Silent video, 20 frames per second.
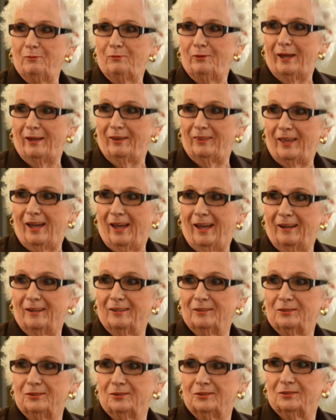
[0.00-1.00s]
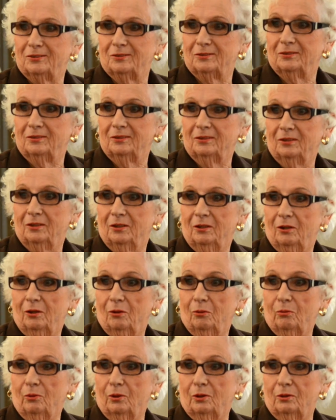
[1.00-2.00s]
We found the house
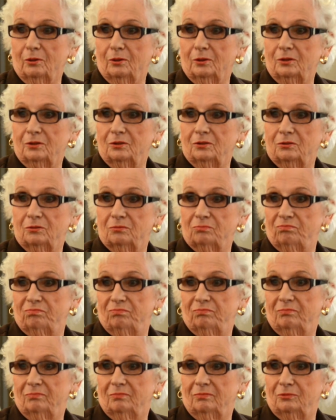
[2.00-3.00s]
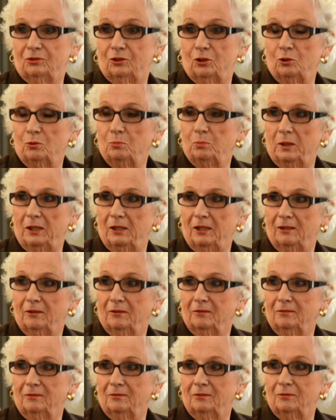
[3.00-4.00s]
was too
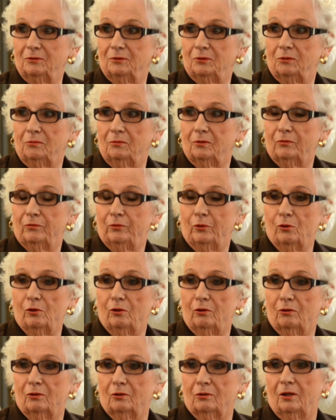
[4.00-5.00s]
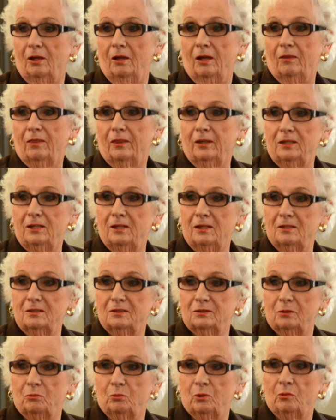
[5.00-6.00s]
big for the
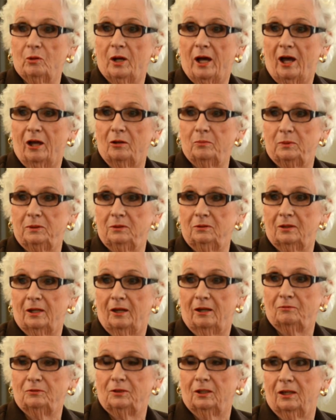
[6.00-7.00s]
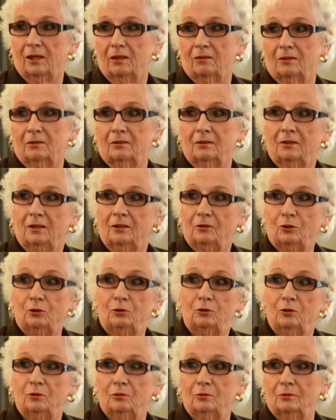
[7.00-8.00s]
years that we were hoping to have together
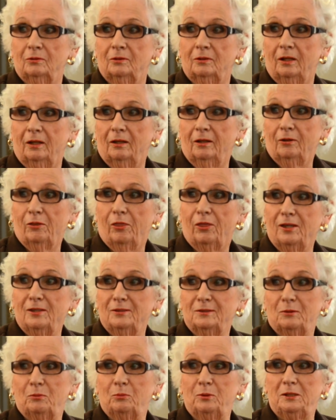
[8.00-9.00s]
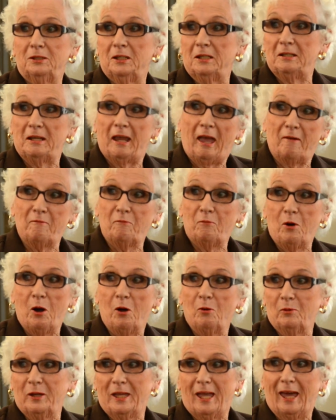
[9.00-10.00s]
to do things that we didn't have
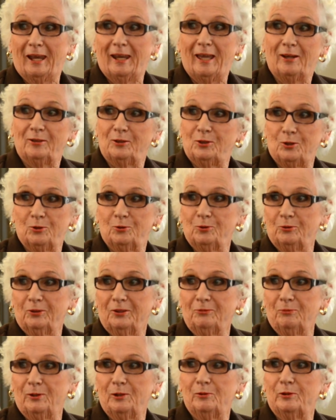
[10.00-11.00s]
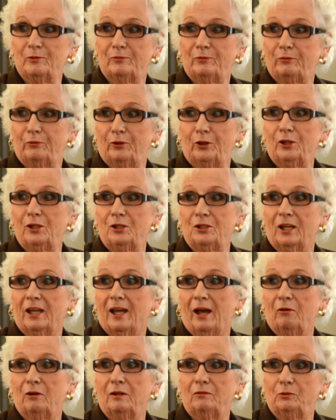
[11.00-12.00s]
while we had our children. We were free
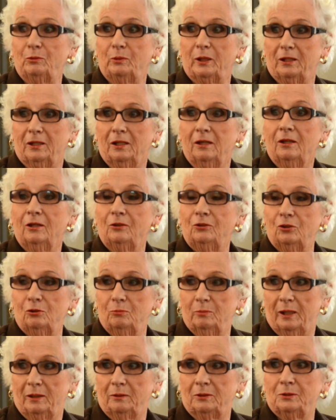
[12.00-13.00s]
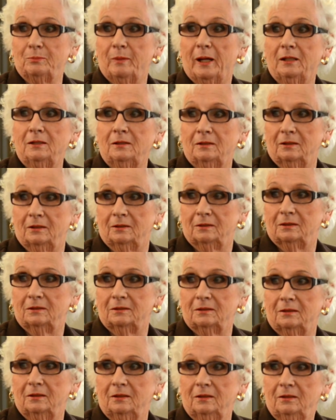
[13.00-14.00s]
to go everywhere. Too much
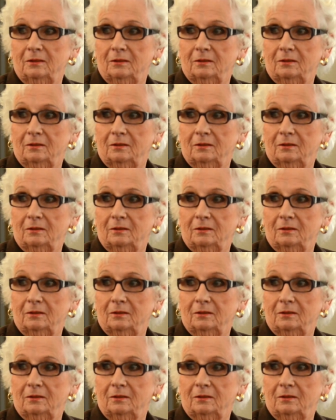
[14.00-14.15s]
maintenance.